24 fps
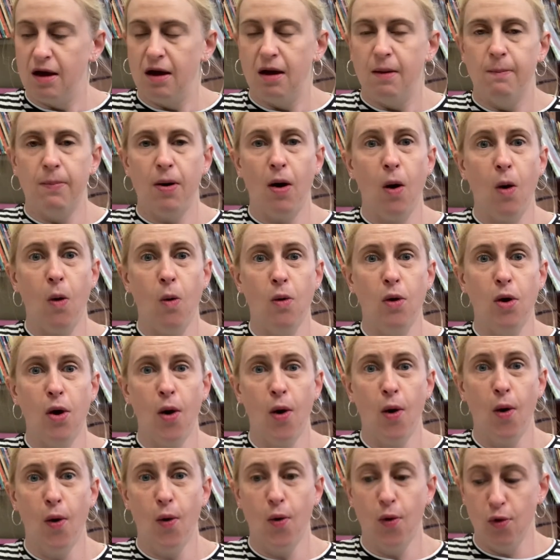
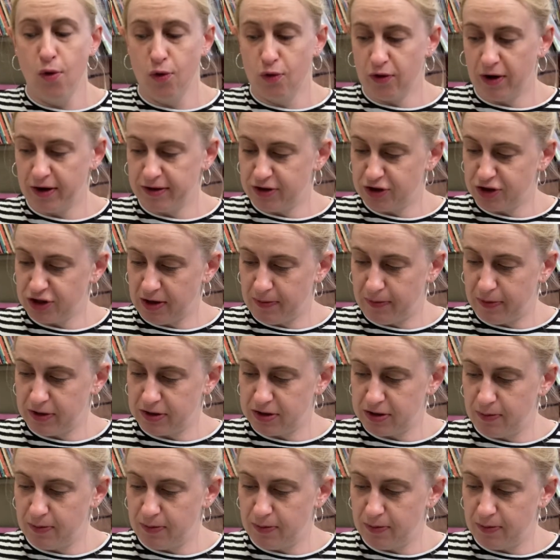Polo, cried the shepherd.